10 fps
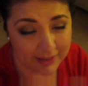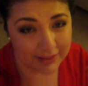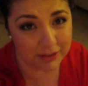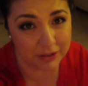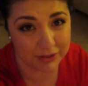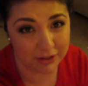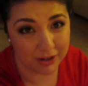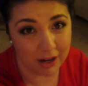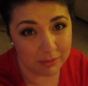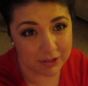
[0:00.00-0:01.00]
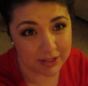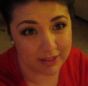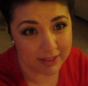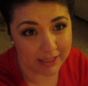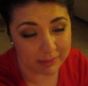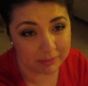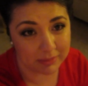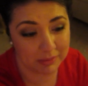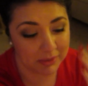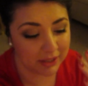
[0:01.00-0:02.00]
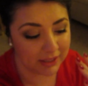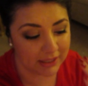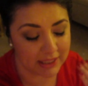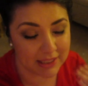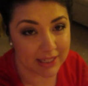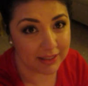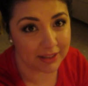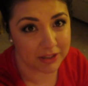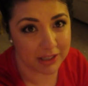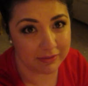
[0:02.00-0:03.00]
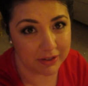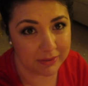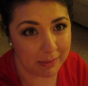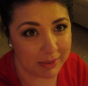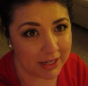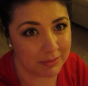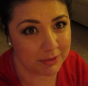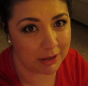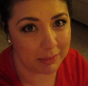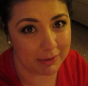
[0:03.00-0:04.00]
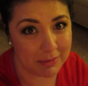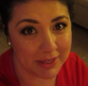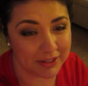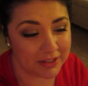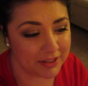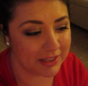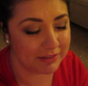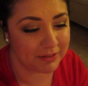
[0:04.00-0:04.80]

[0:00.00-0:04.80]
think the girls are almost asleep, but I'm not gonna like take their stuff out and wrap it yet. I'm gonna wrap everybody else's stuff